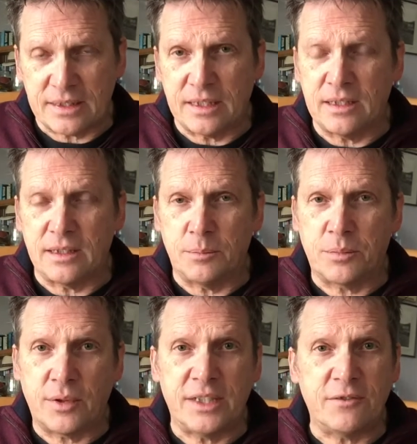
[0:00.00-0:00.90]
and the
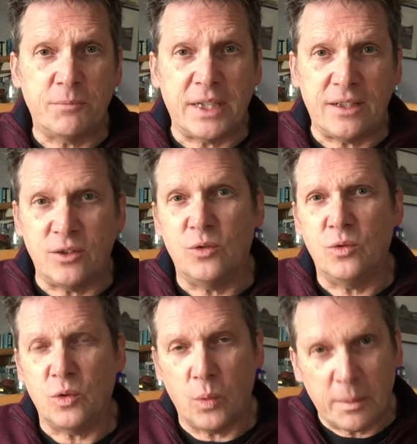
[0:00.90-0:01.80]

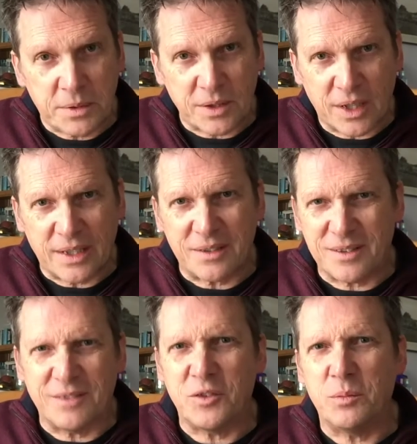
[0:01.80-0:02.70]
prayersofmany.org website
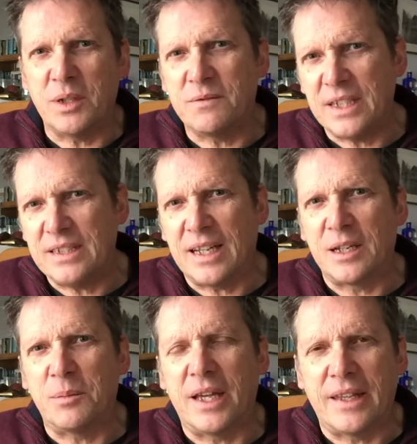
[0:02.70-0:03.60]
gives you a bit of detail
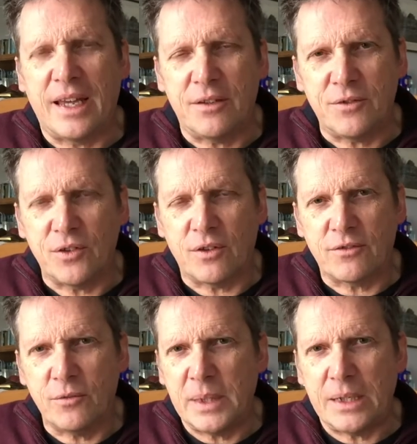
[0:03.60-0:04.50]
about that if you're not
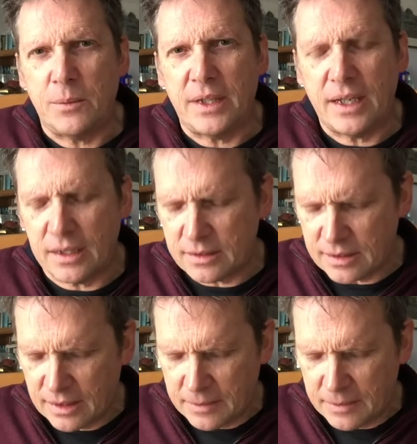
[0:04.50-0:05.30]
familiar with it, and